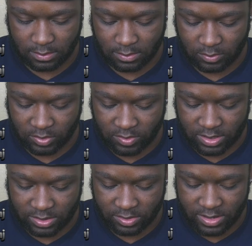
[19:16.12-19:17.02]
We
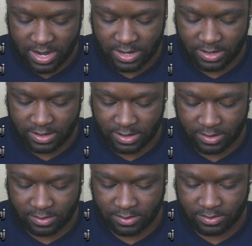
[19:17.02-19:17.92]
want United
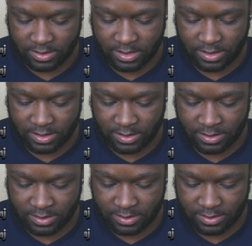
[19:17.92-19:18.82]
Healthcare,